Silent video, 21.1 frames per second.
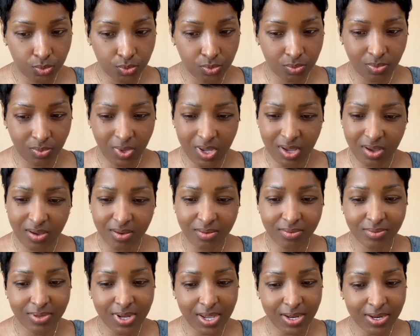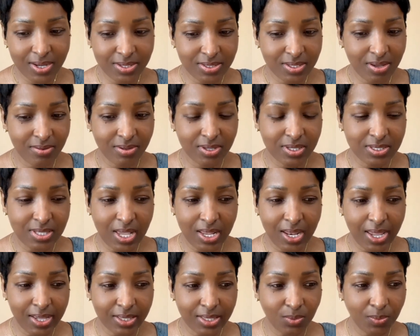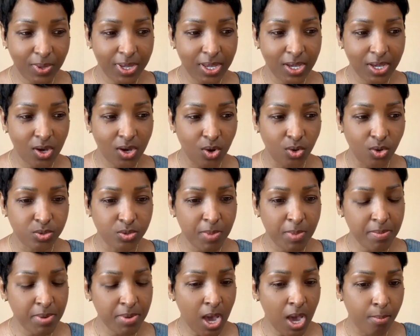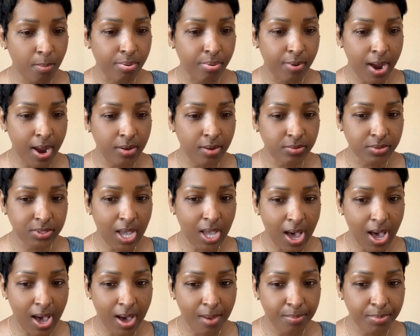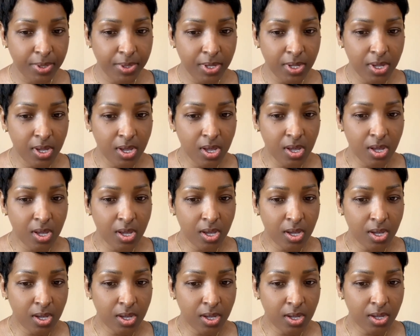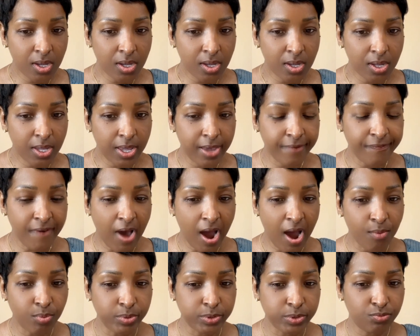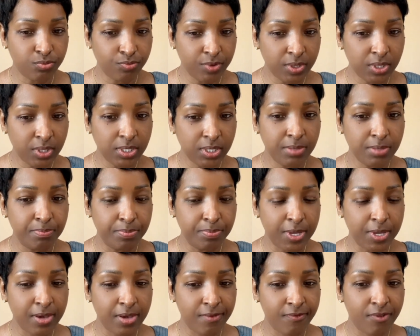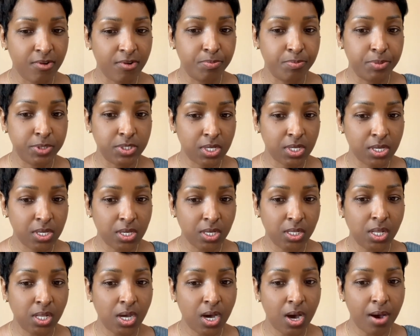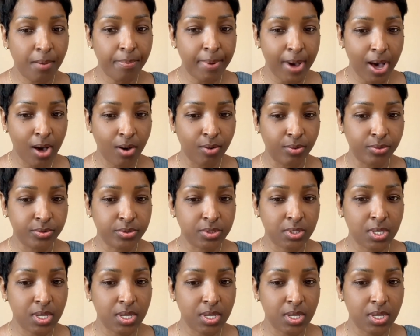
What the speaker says: well, not necessarily, because I like the way it goes. Maybe a brown top if I was really being very particular about